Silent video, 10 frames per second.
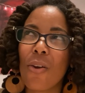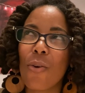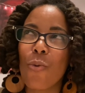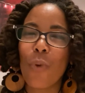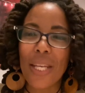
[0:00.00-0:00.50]

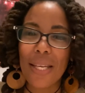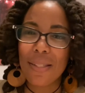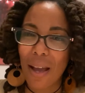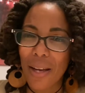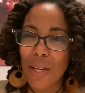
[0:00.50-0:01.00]
when he's
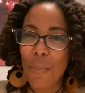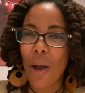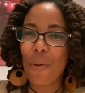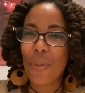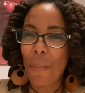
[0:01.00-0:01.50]
talking
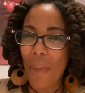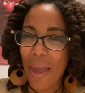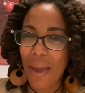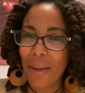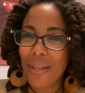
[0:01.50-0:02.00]
about the
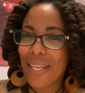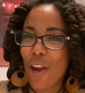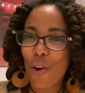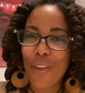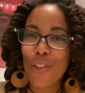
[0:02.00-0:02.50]
man
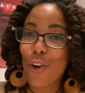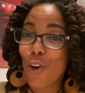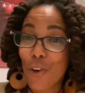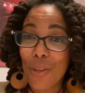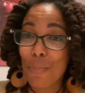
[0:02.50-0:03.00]
carrying the
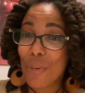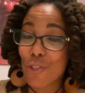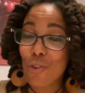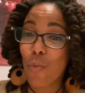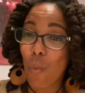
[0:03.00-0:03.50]
earthen
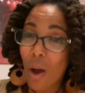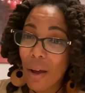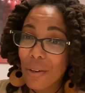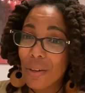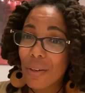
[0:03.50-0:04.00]
pitcher of
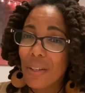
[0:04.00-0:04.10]
water,